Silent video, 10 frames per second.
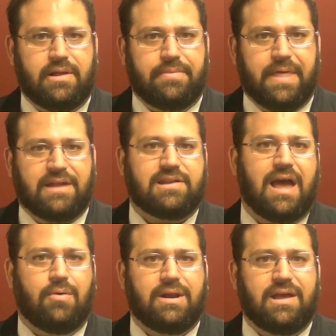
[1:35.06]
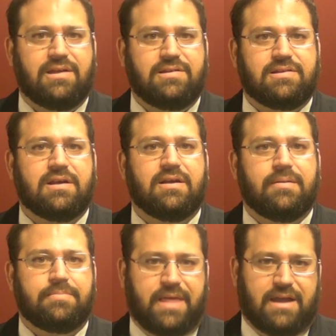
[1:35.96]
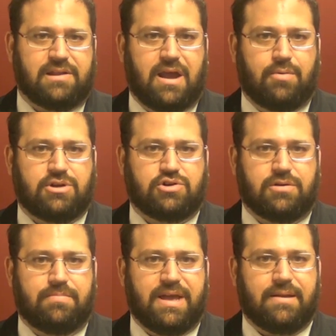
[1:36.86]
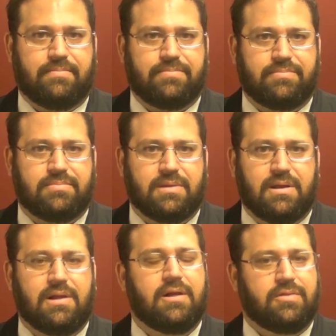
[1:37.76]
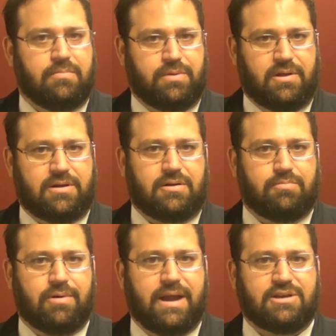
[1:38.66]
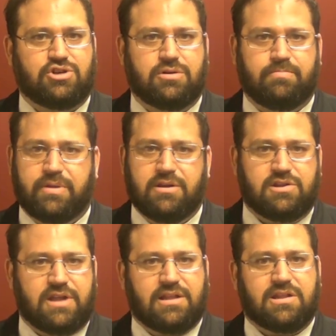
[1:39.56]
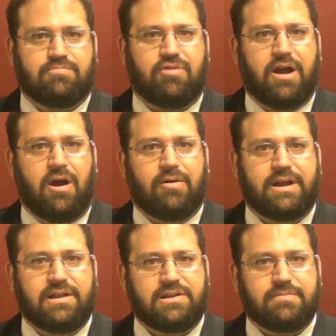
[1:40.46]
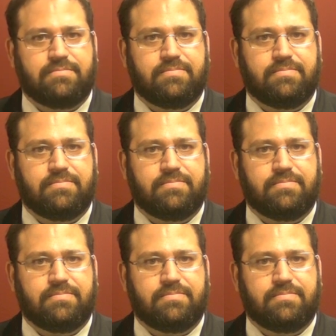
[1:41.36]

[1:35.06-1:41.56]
That's how it is, that's how it should be. The political branch sets the priorities,